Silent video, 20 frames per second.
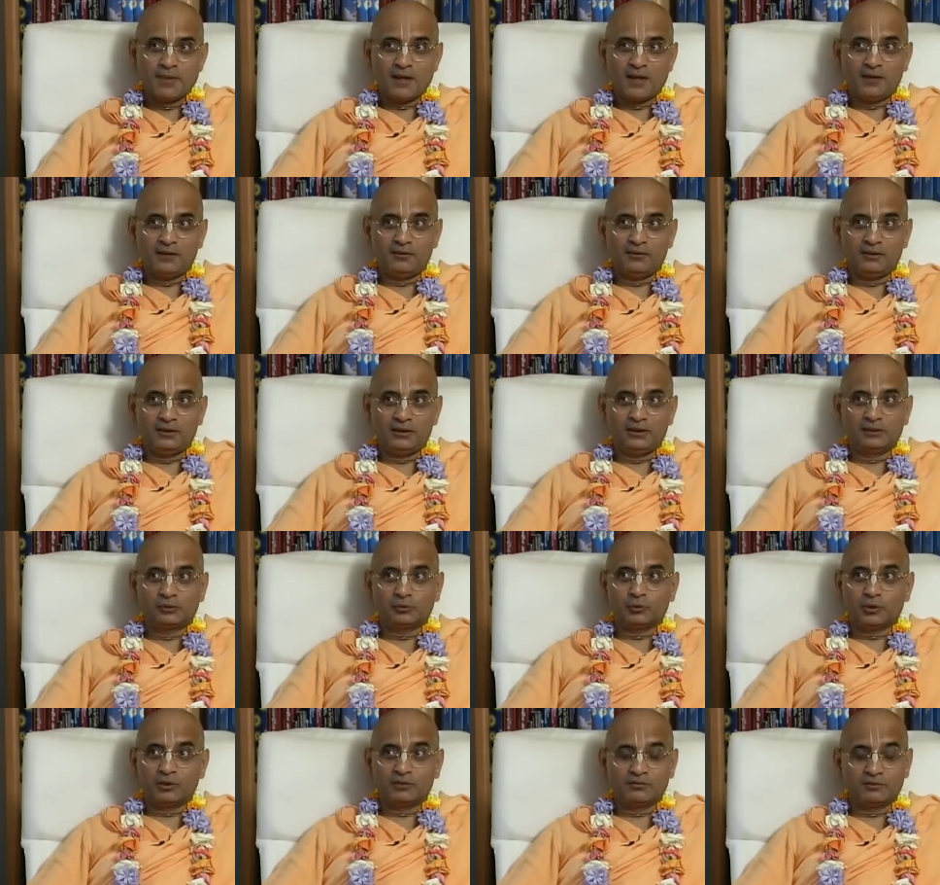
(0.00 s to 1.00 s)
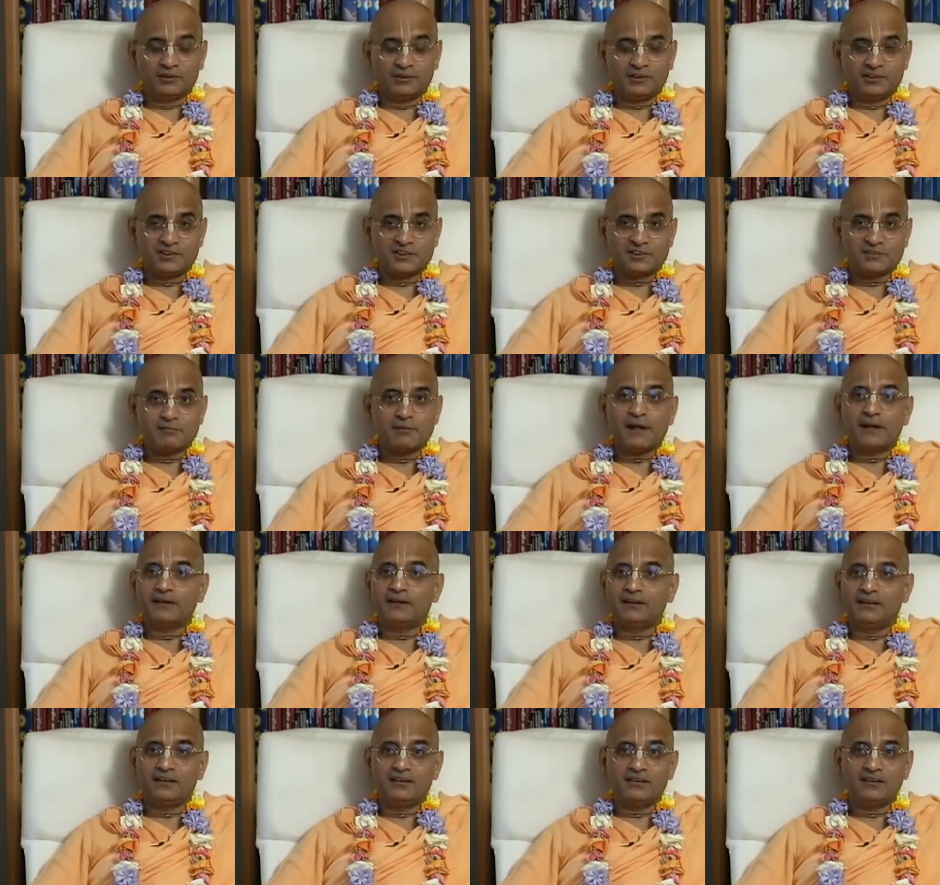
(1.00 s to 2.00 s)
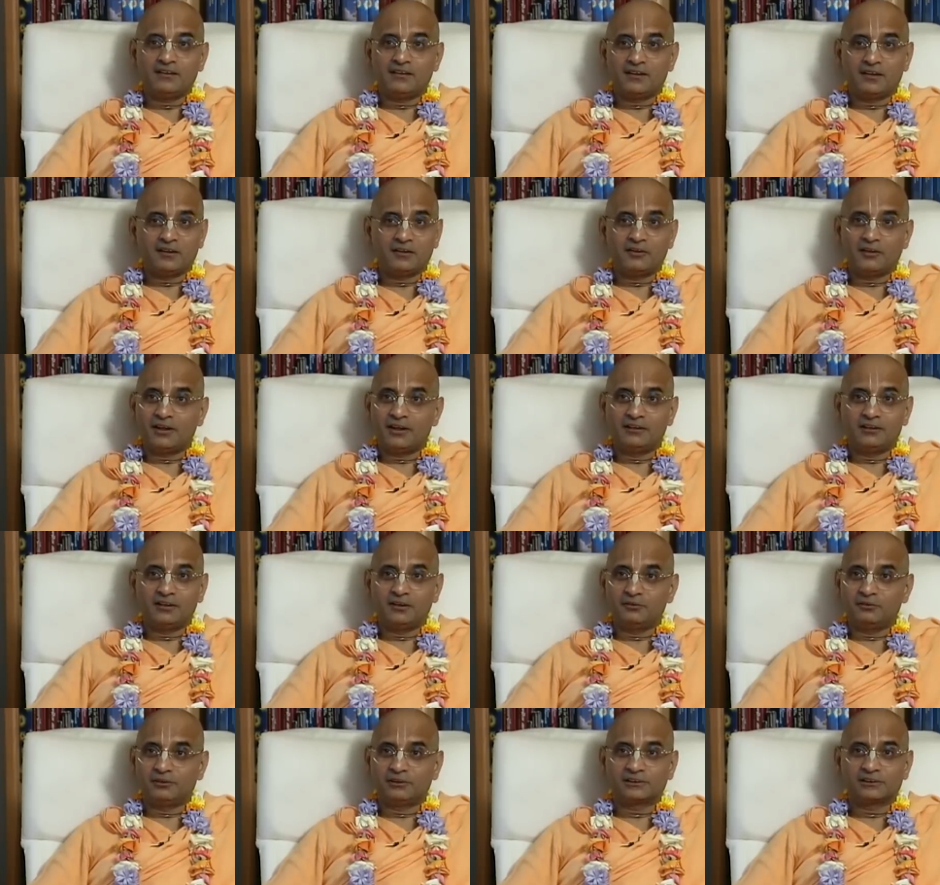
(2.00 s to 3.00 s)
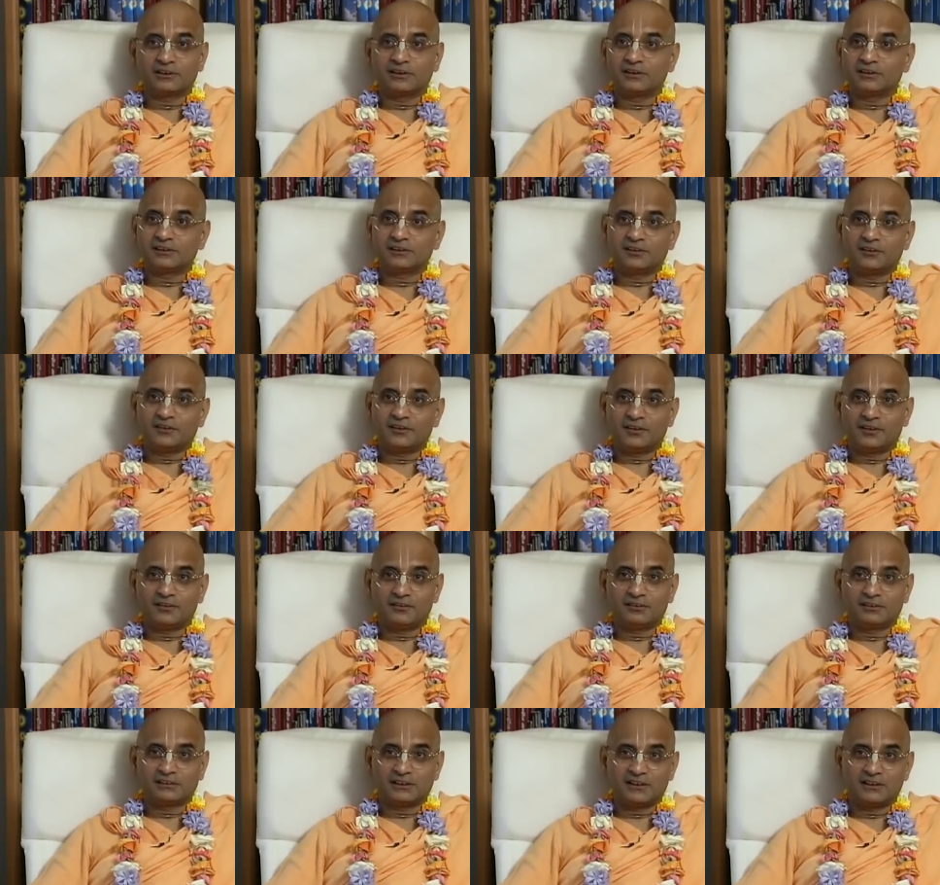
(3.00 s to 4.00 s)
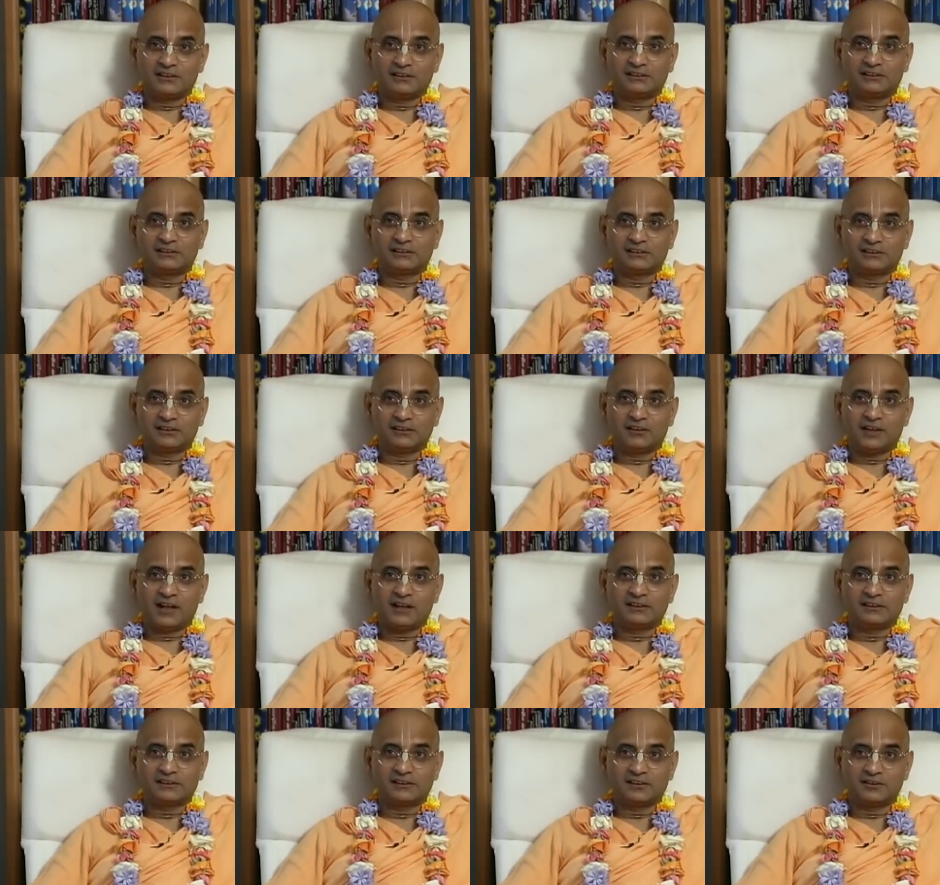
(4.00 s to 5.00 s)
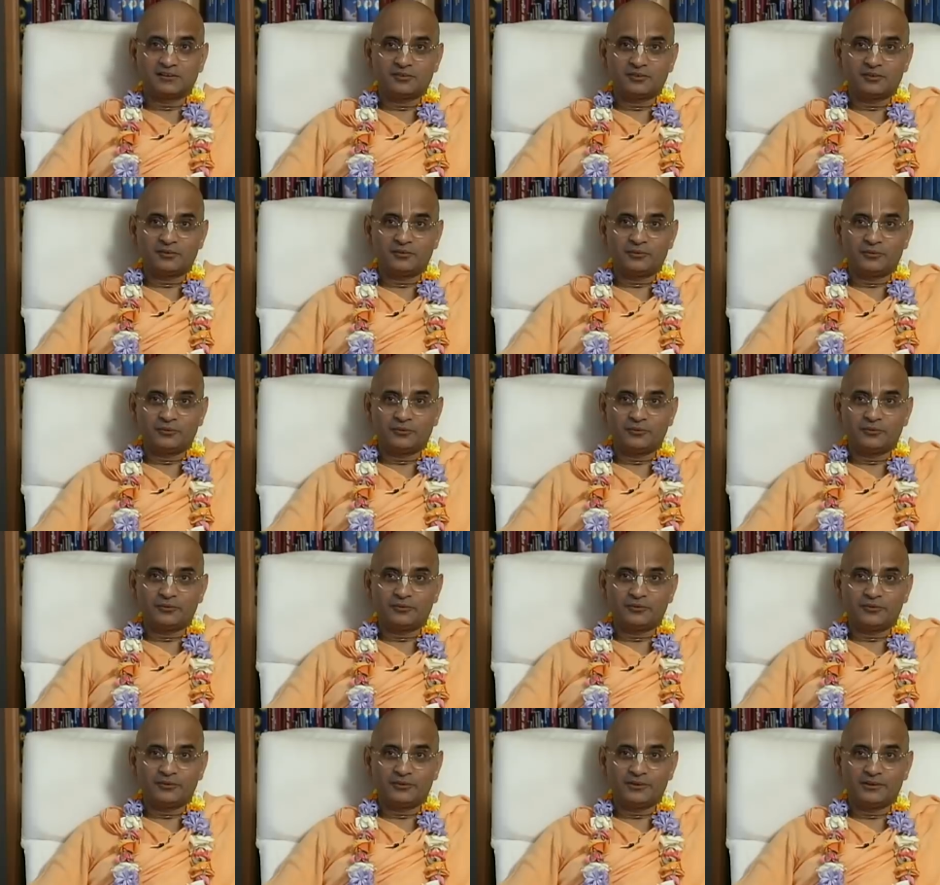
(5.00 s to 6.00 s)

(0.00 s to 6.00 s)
He is one of the richest men in India, and he was considering to send his grandson to the Gurukul.